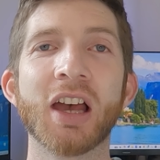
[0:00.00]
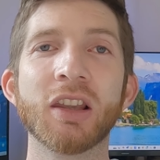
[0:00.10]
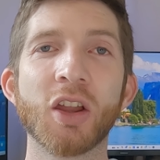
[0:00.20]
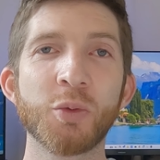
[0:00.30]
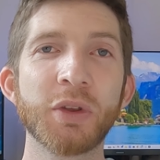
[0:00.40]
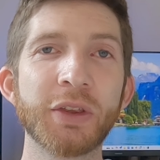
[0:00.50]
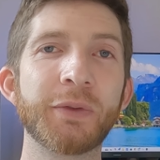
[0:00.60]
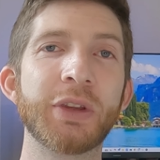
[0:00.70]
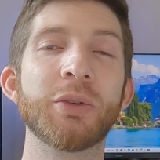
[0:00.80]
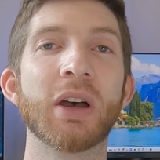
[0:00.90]
along with a
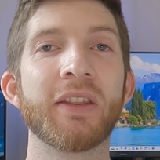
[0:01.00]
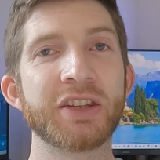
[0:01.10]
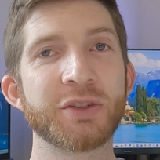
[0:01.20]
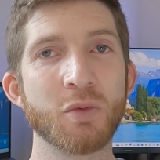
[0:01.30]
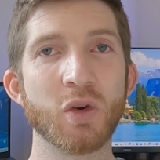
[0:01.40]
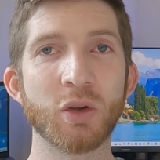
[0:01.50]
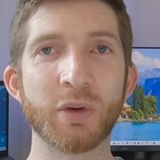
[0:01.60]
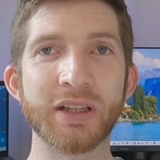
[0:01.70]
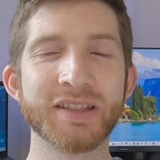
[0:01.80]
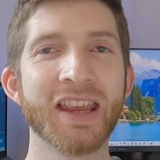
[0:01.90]
few other smaller
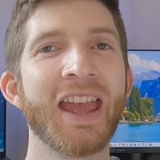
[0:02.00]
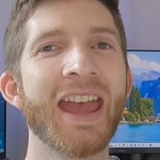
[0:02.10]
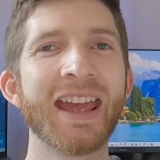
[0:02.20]
ones.